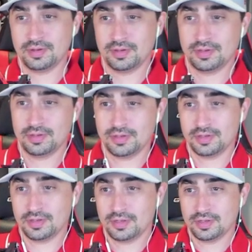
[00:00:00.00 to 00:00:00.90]

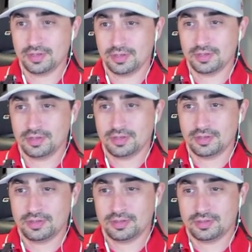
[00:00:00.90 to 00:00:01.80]

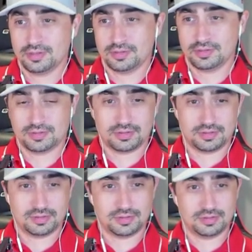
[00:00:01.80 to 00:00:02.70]

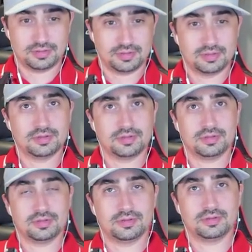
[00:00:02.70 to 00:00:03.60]

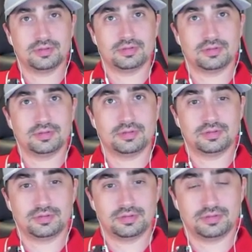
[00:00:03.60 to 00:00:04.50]

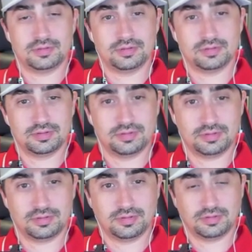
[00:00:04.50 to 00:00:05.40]

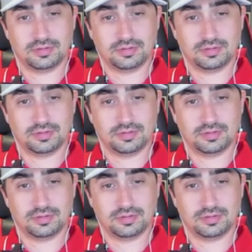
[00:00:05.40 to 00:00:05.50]
No words are spoken by the person on screen.